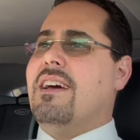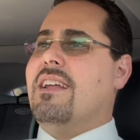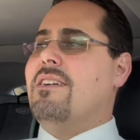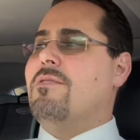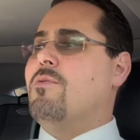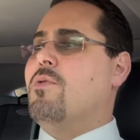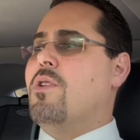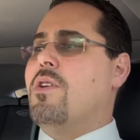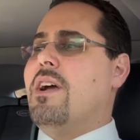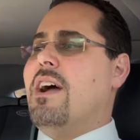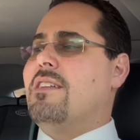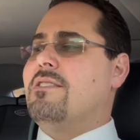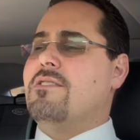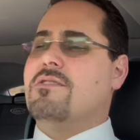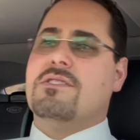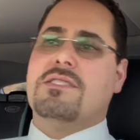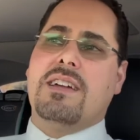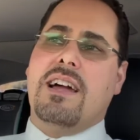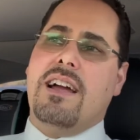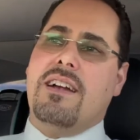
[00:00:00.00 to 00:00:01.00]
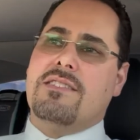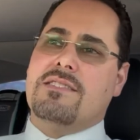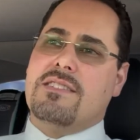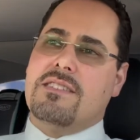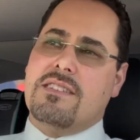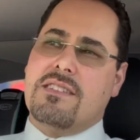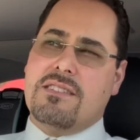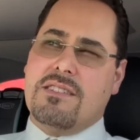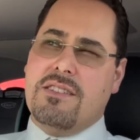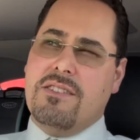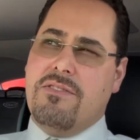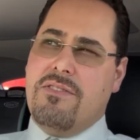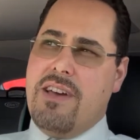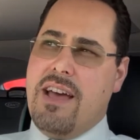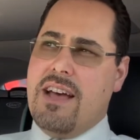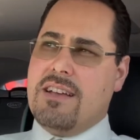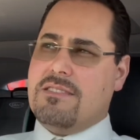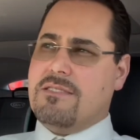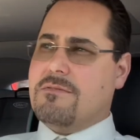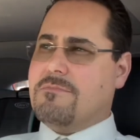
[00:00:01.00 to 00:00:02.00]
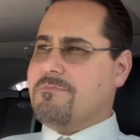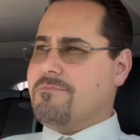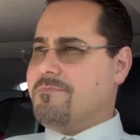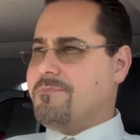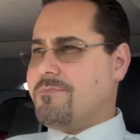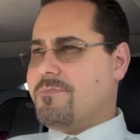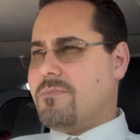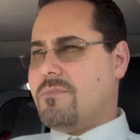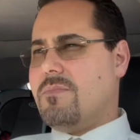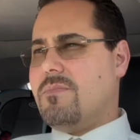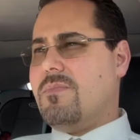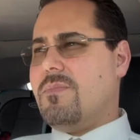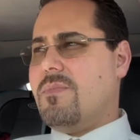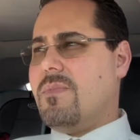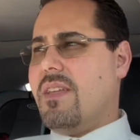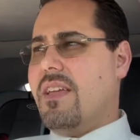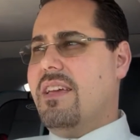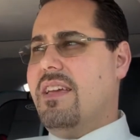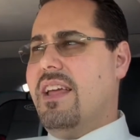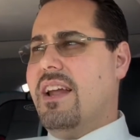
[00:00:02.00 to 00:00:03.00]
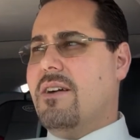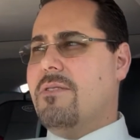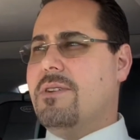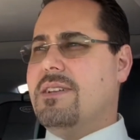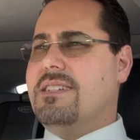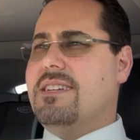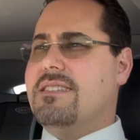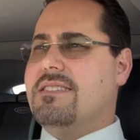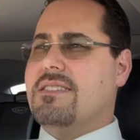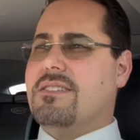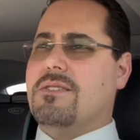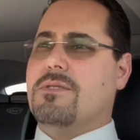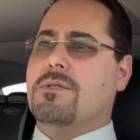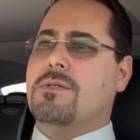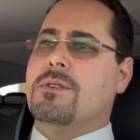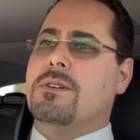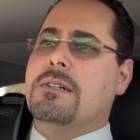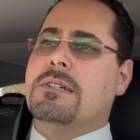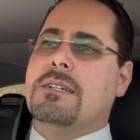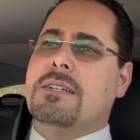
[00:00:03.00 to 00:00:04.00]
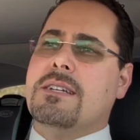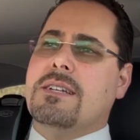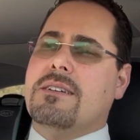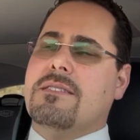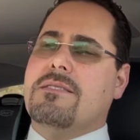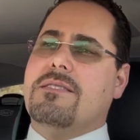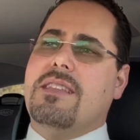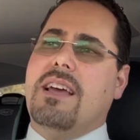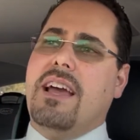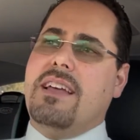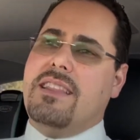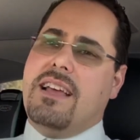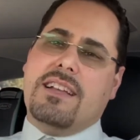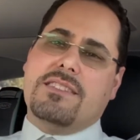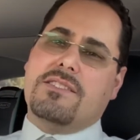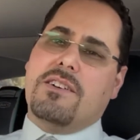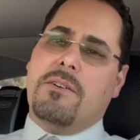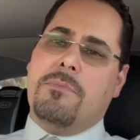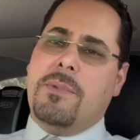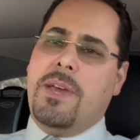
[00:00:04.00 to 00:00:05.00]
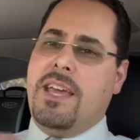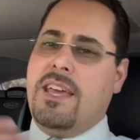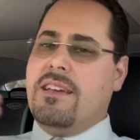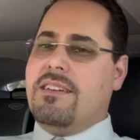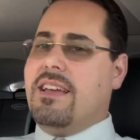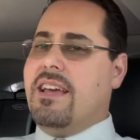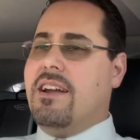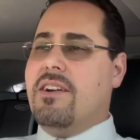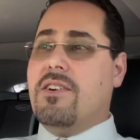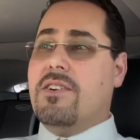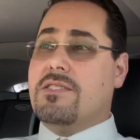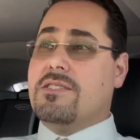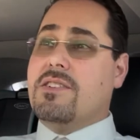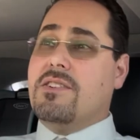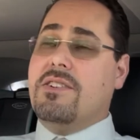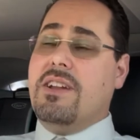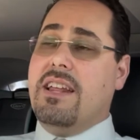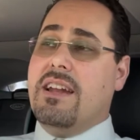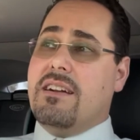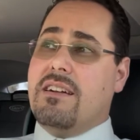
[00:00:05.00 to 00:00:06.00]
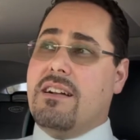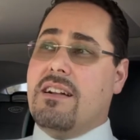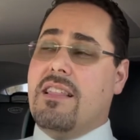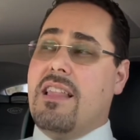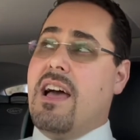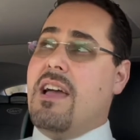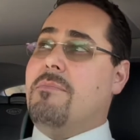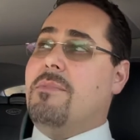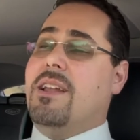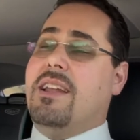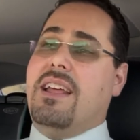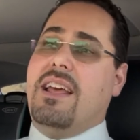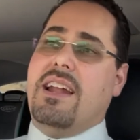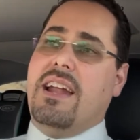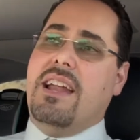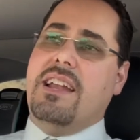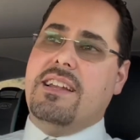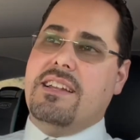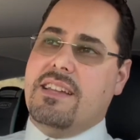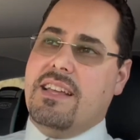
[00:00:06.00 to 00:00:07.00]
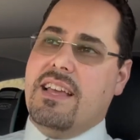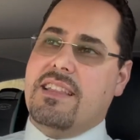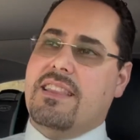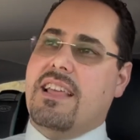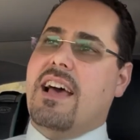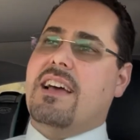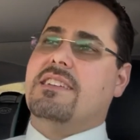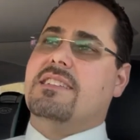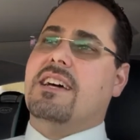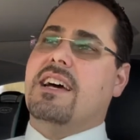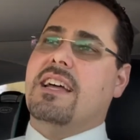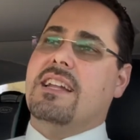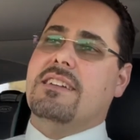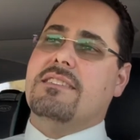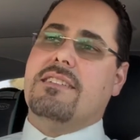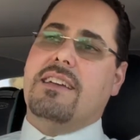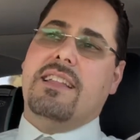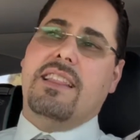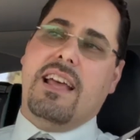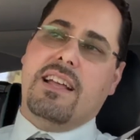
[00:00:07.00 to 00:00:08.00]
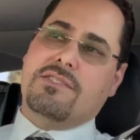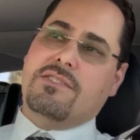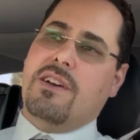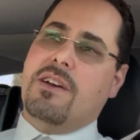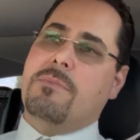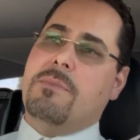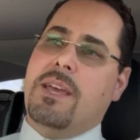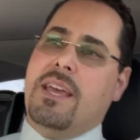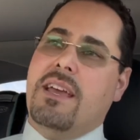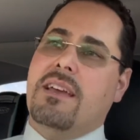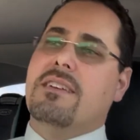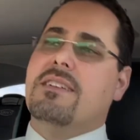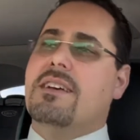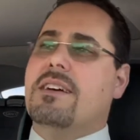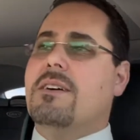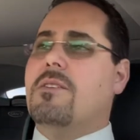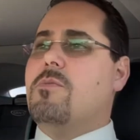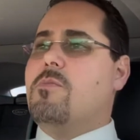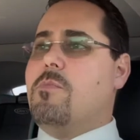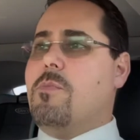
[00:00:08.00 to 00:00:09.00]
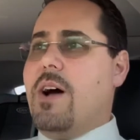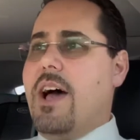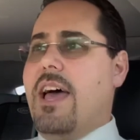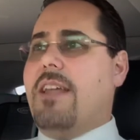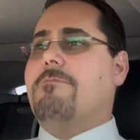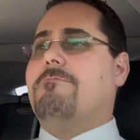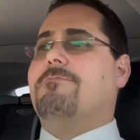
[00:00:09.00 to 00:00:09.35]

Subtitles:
of wore out those tires a little too fast, which isn't cool. And that's on me. And it also needed an alignment, and I didn't get that done, and that's on me. But